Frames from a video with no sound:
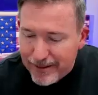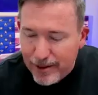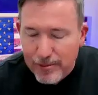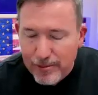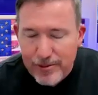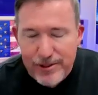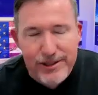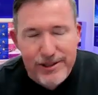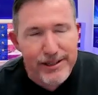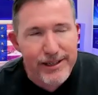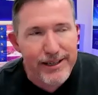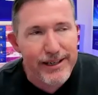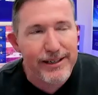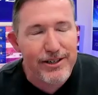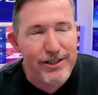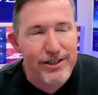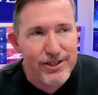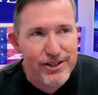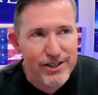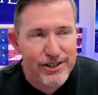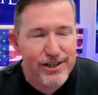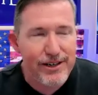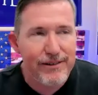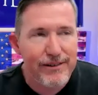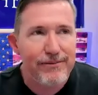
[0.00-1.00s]
though, we're seeing a
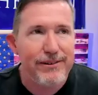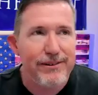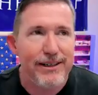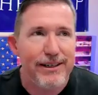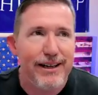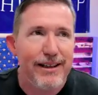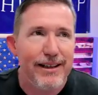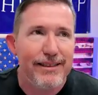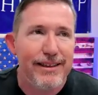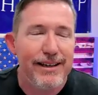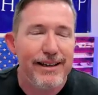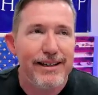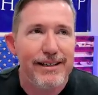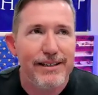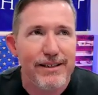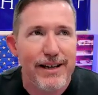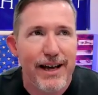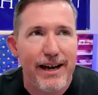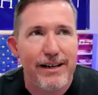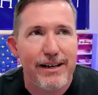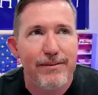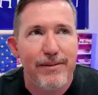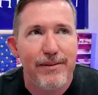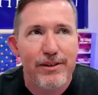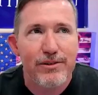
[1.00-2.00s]
shift, and I think it's
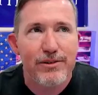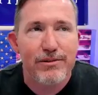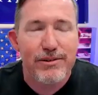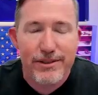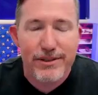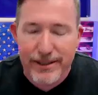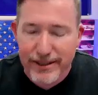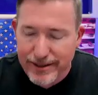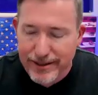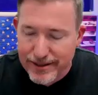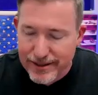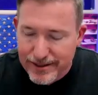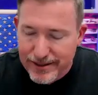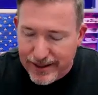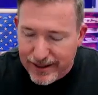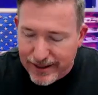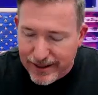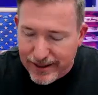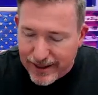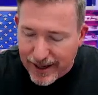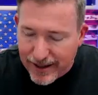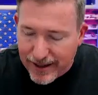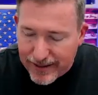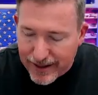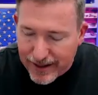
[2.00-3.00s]
kind of interesting to see.
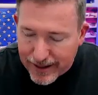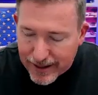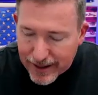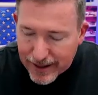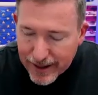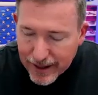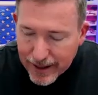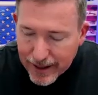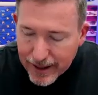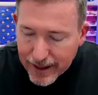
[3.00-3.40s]
And I think